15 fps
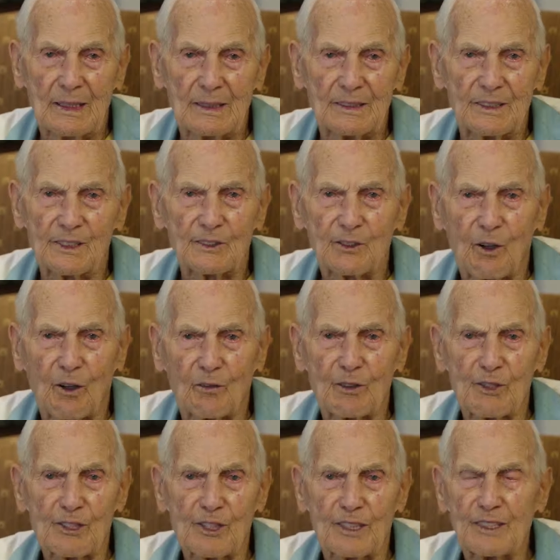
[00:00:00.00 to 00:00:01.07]
just all of
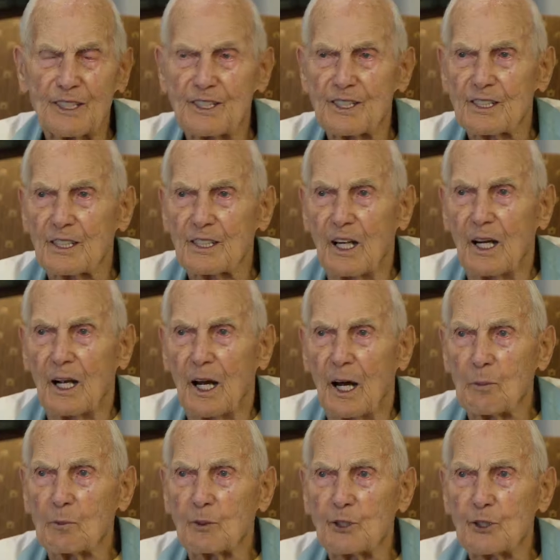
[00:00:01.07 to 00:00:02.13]
a sudden he says, "I'm
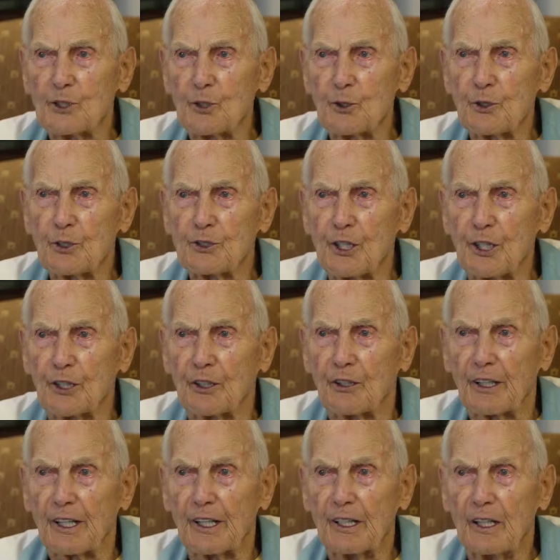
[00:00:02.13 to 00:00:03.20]
going to shoot
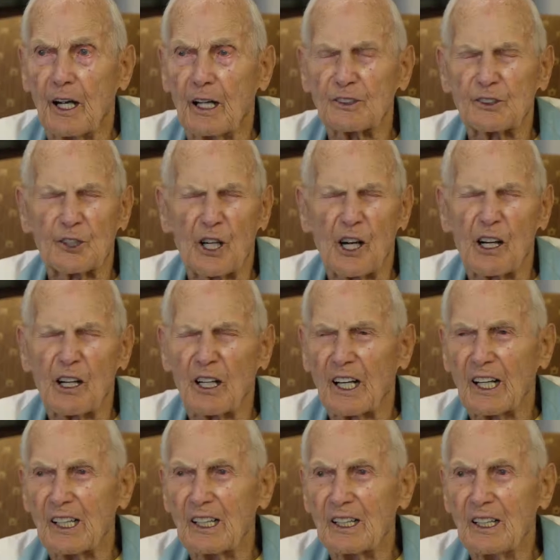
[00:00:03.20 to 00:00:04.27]
Charlie.
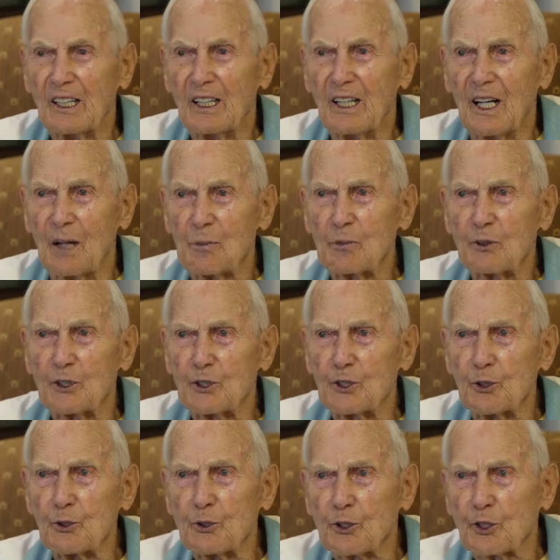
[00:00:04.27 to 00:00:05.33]
I'm going to
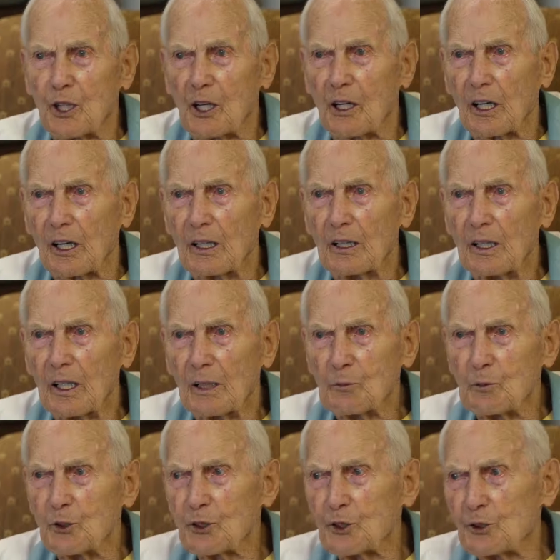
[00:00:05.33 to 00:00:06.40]
shoot Charlie. I'm
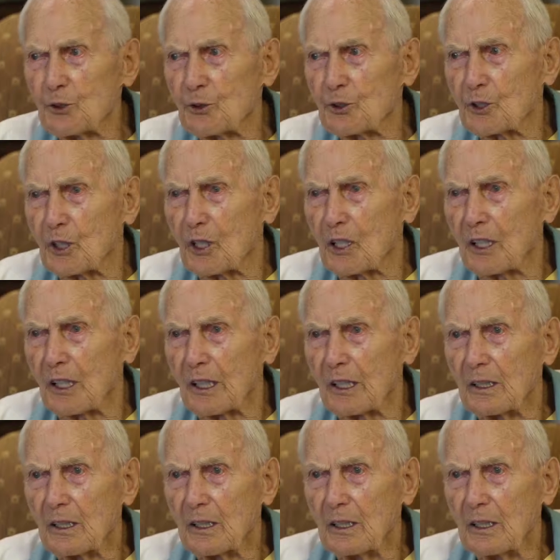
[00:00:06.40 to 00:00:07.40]
going to shoot Charlie."